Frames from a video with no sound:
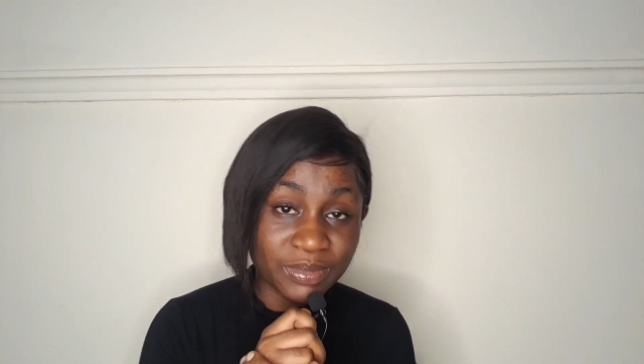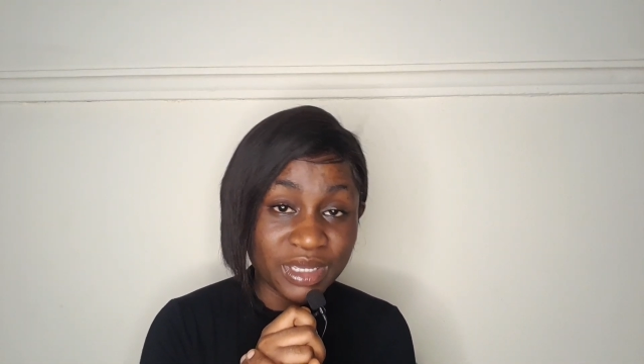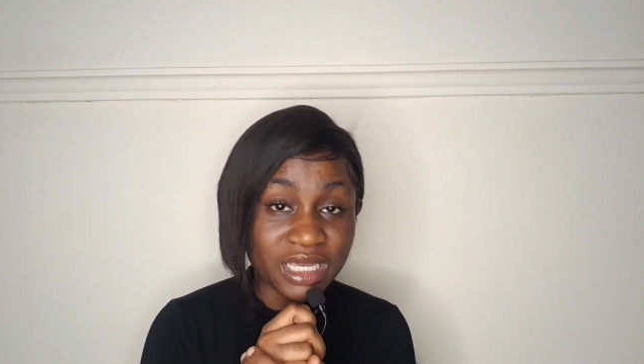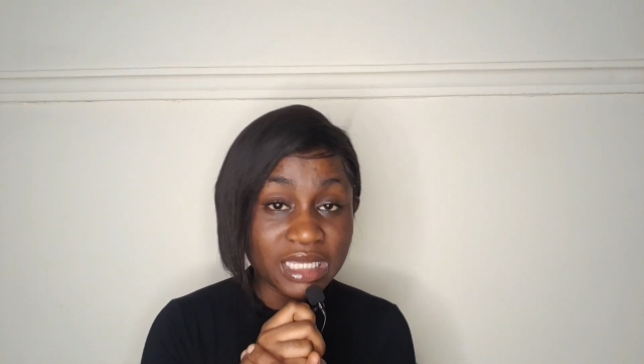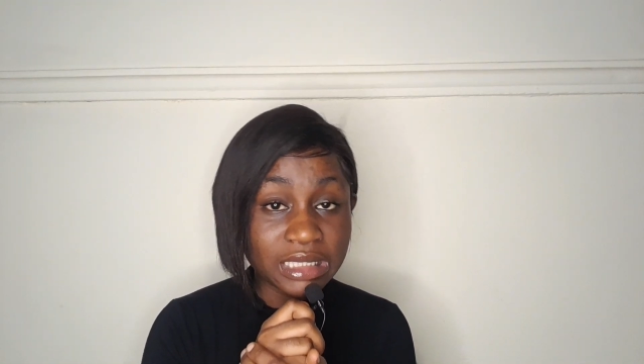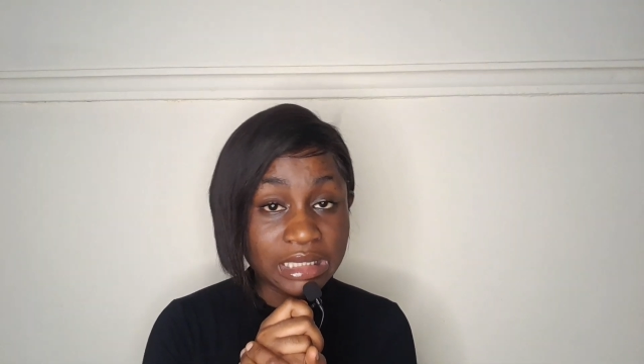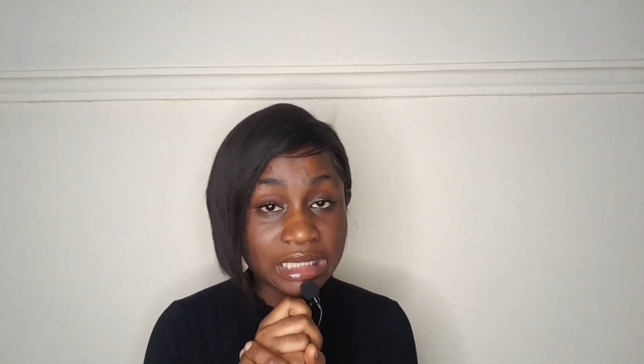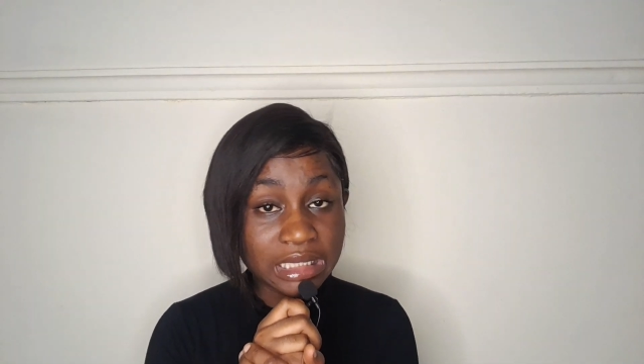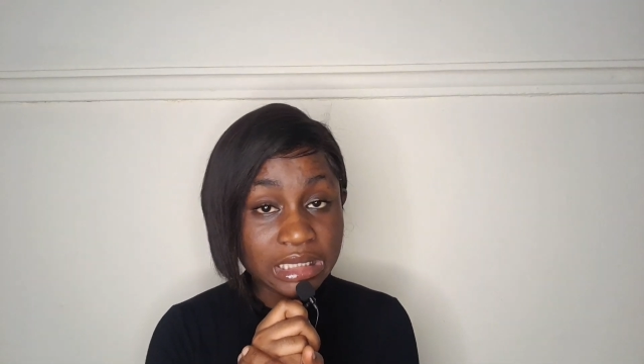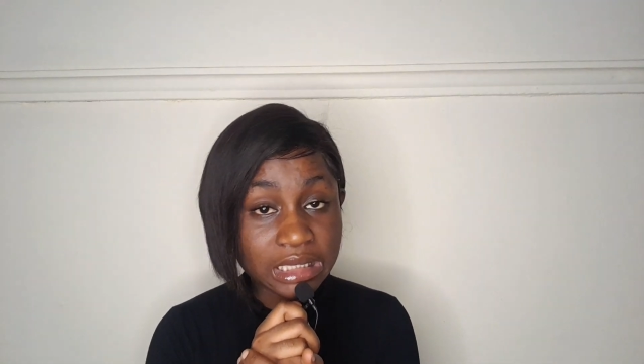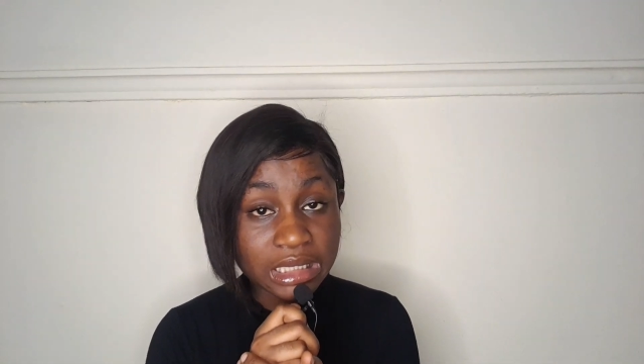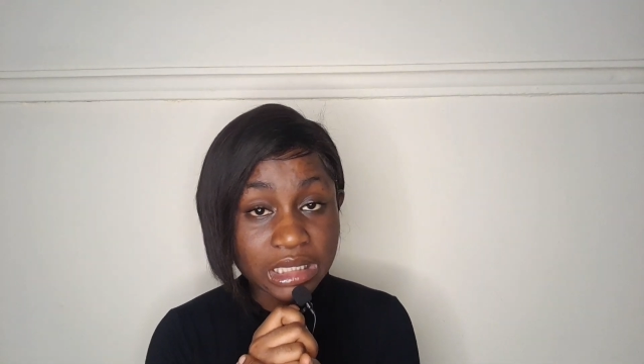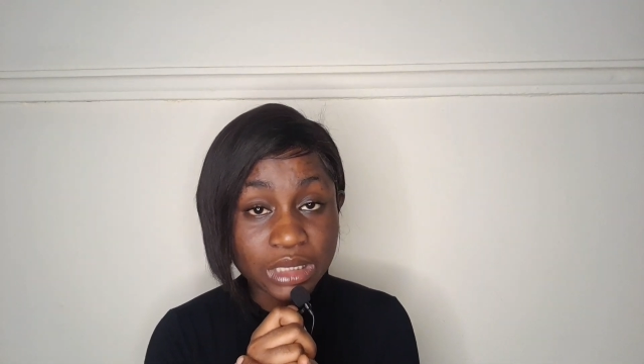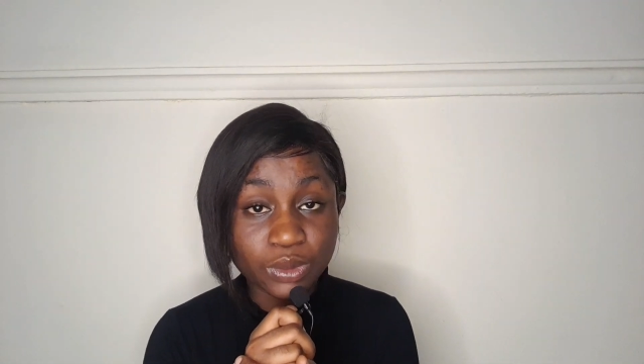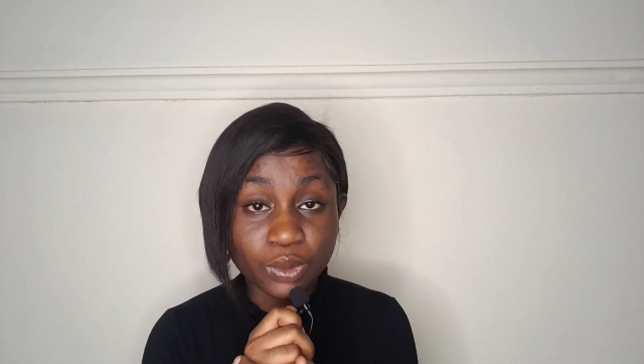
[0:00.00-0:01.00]
be it
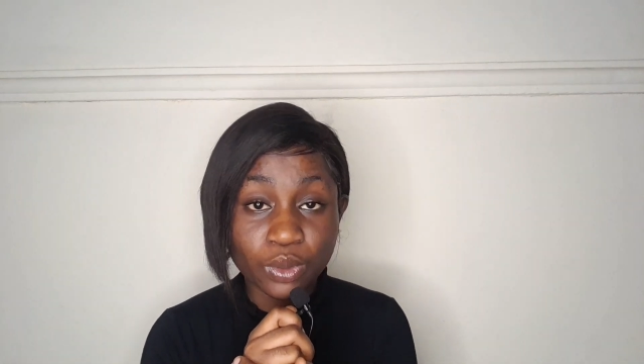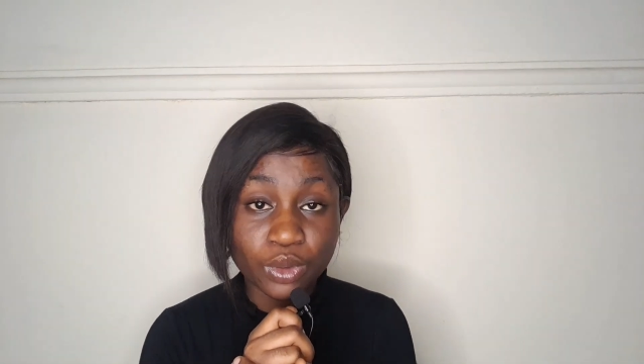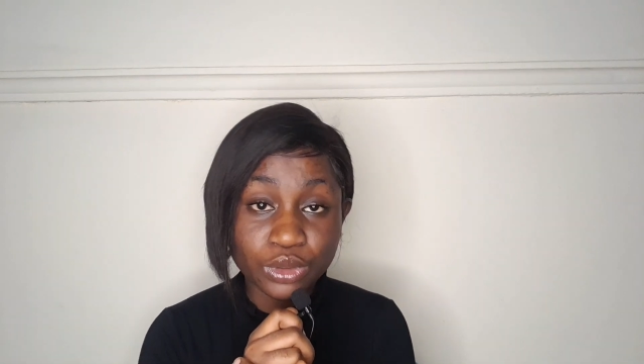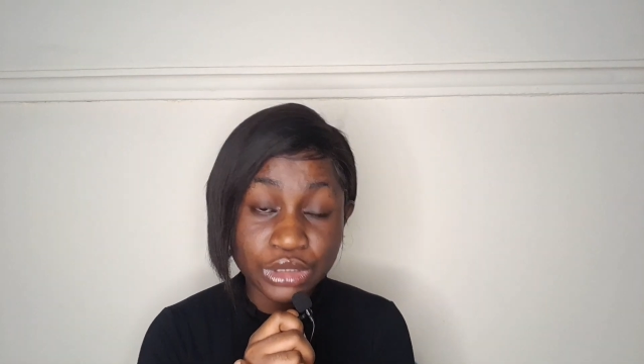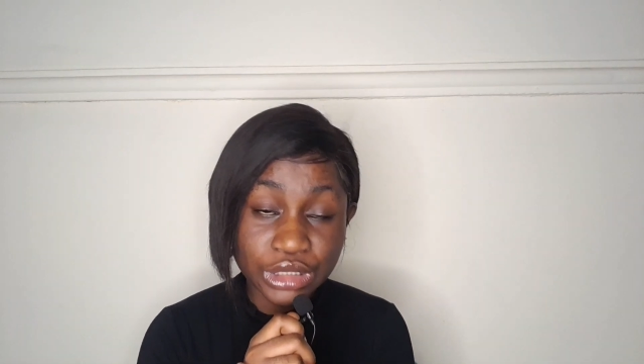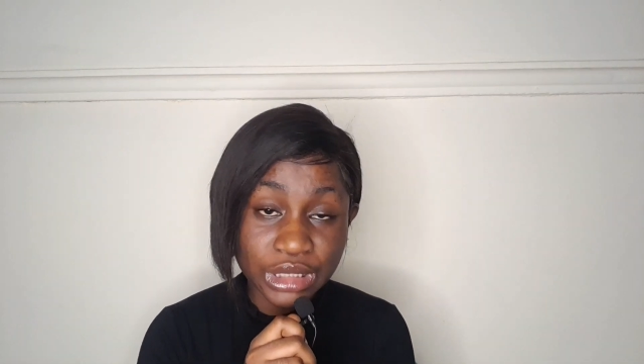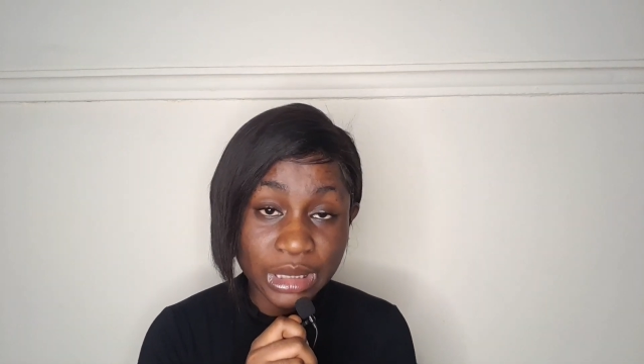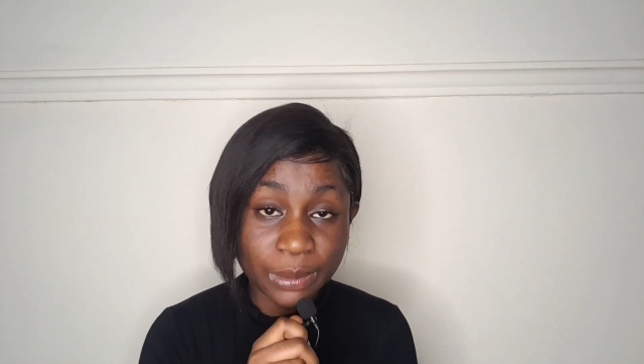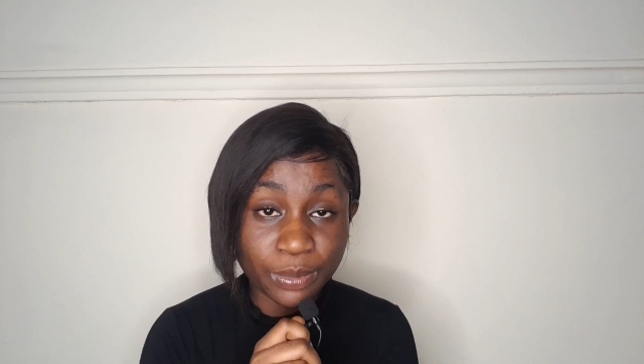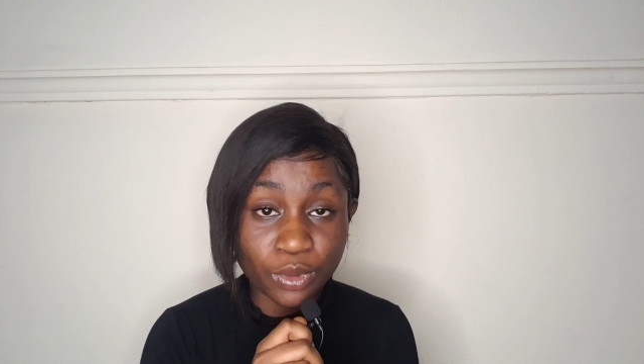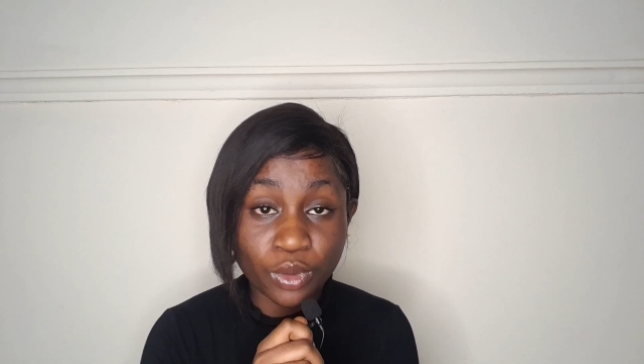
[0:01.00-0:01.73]
dating or courtship,